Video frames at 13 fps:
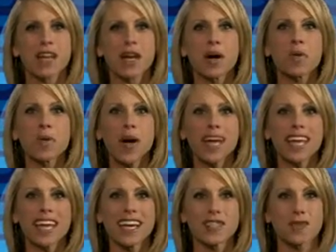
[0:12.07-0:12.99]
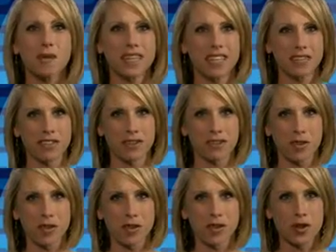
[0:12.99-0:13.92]
like a weight has been lifted
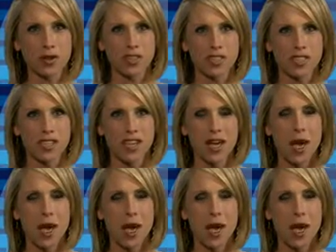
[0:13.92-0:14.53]
from your shoulders.